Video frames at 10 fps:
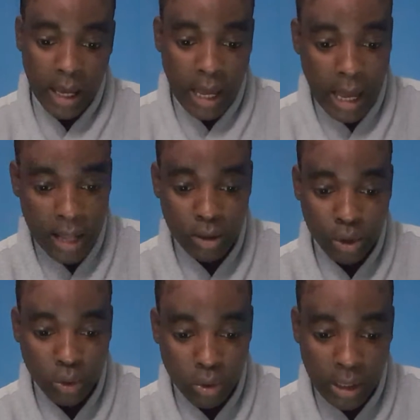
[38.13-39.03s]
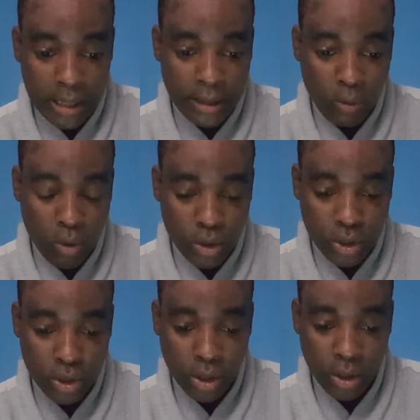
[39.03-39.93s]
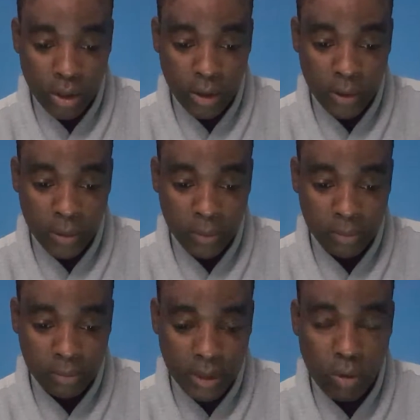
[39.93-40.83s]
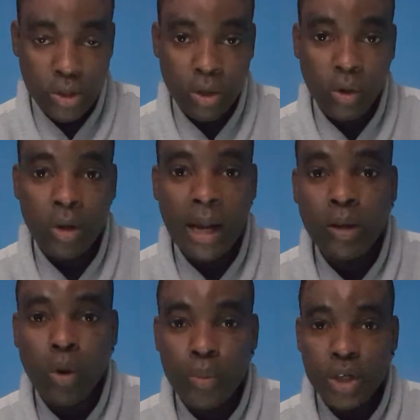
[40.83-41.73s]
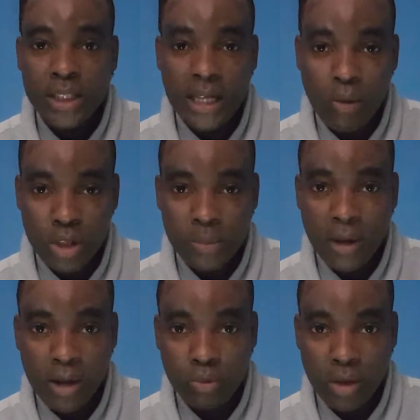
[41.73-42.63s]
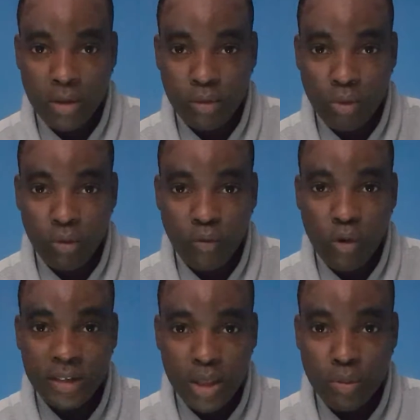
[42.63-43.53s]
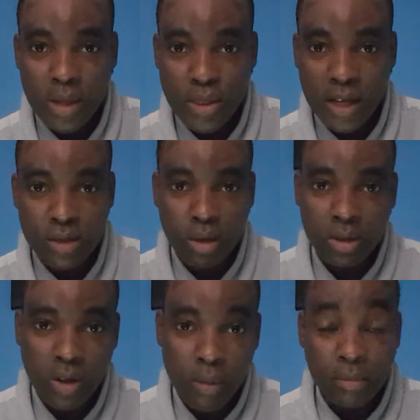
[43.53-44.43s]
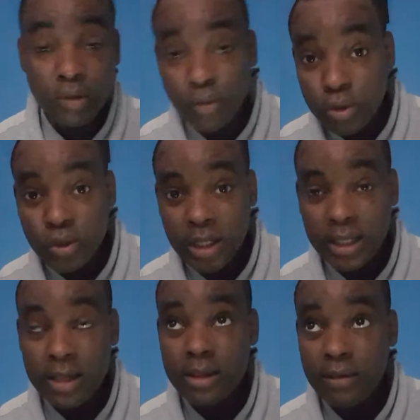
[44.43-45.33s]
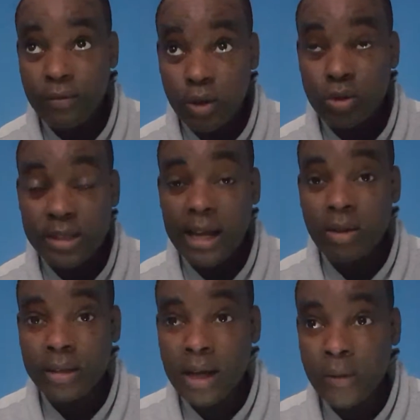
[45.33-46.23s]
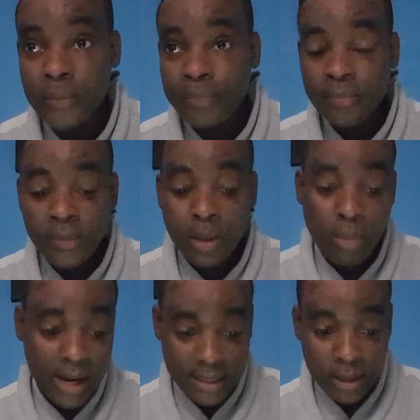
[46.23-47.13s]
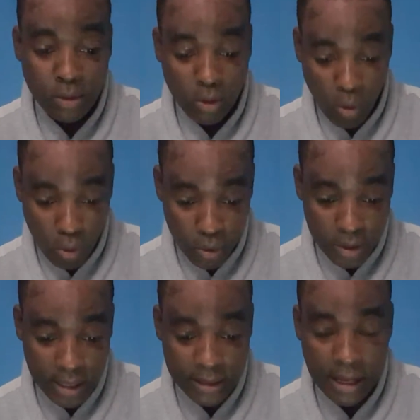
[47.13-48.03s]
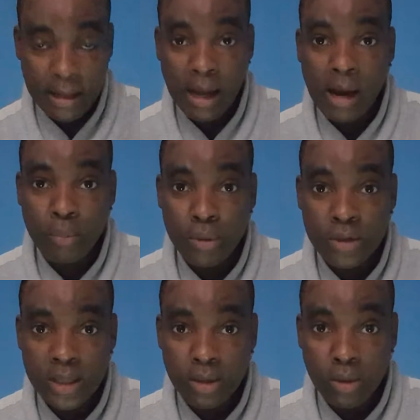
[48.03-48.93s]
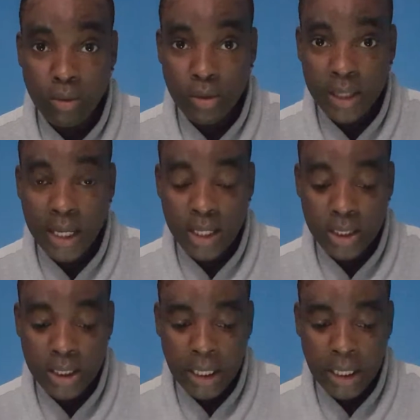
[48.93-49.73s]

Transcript: I had a journal, and there was an online community I was part with called 43things.com. Unfortunately, they've closed down now, but I still got all the data that I posted along the years.